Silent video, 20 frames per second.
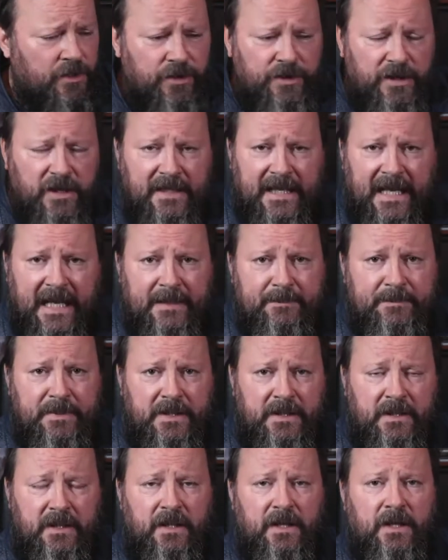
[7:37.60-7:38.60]
couldn't
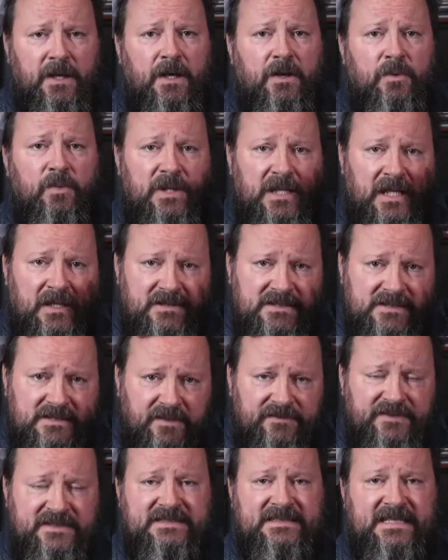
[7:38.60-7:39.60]
happen without
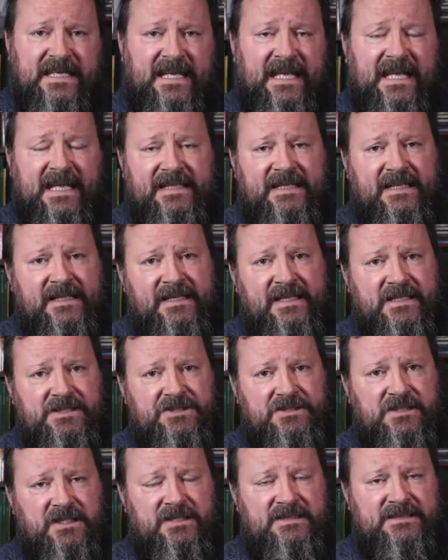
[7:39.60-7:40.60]
sophisticated
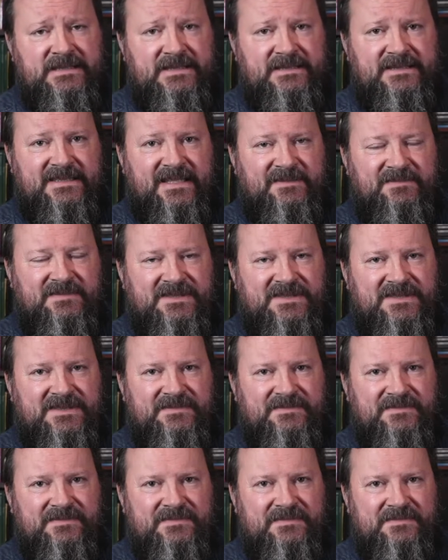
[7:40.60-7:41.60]
digital systems.
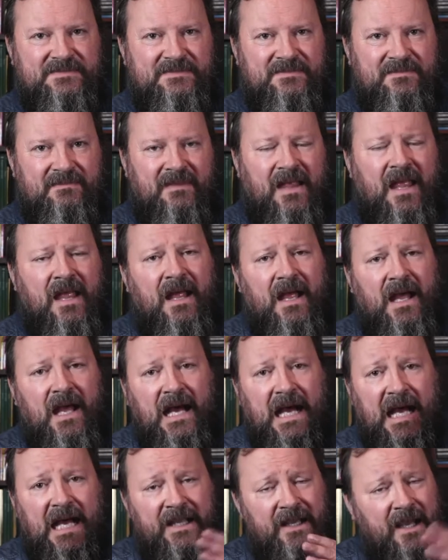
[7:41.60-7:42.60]

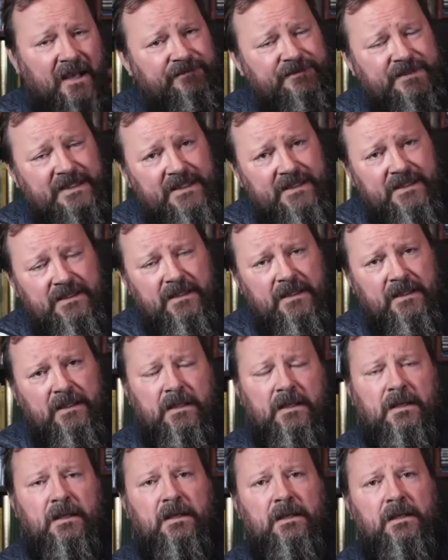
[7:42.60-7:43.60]
I often
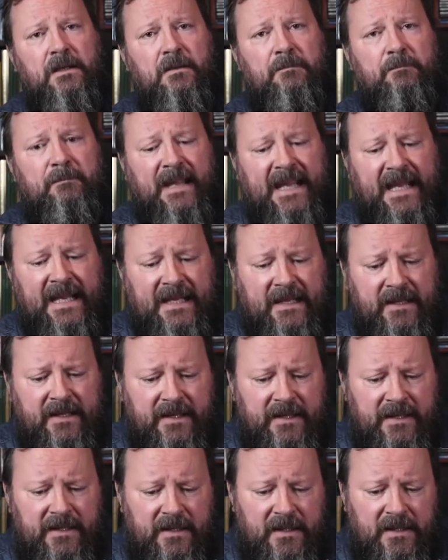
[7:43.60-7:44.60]
make
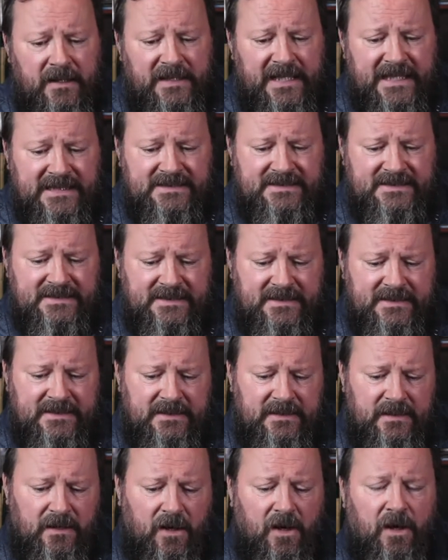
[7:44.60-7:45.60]
a, uh, a list
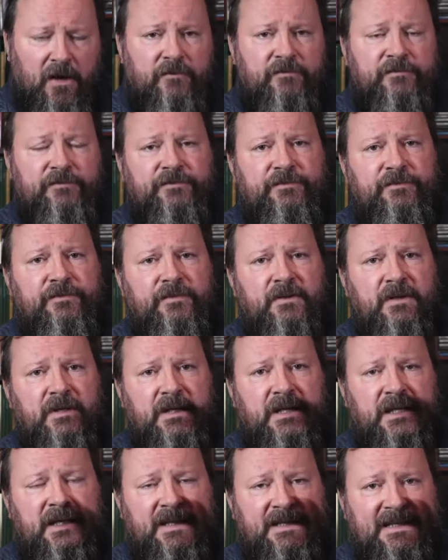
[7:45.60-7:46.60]
of
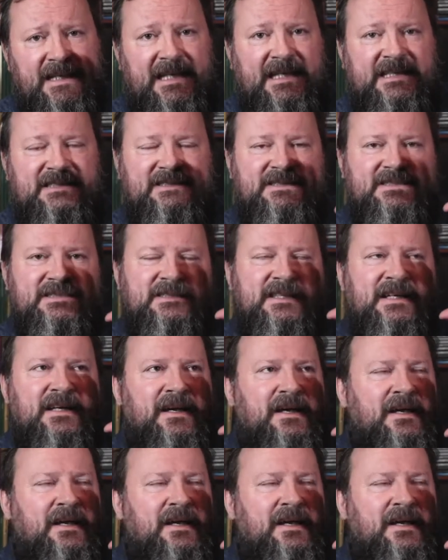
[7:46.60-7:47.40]
uh, these